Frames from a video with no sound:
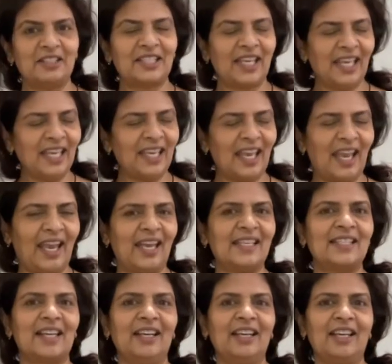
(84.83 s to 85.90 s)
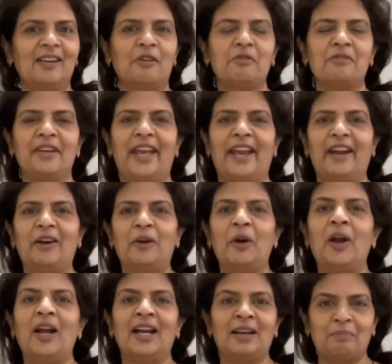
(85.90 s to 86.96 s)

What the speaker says: take care. Signing off now.